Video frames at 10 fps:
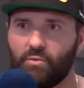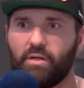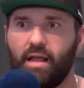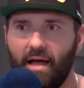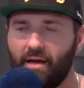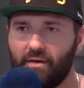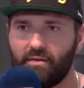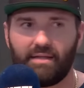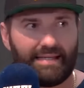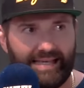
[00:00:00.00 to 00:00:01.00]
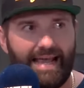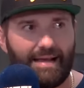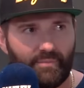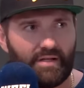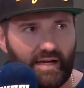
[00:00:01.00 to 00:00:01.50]
you rely on the
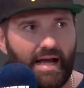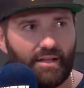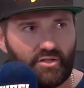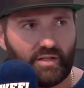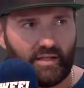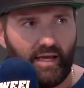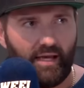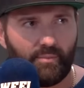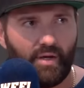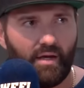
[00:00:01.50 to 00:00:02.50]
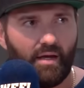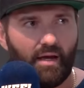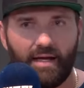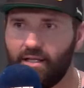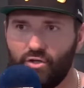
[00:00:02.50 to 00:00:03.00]
game, the knowledge of the game,
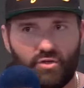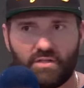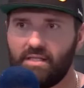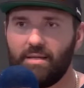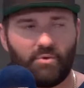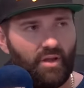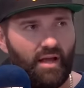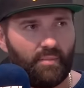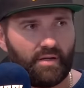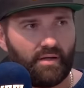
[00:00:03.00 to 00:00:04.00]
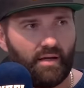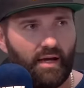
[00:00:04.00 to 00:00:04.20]
and then you just keep climbing.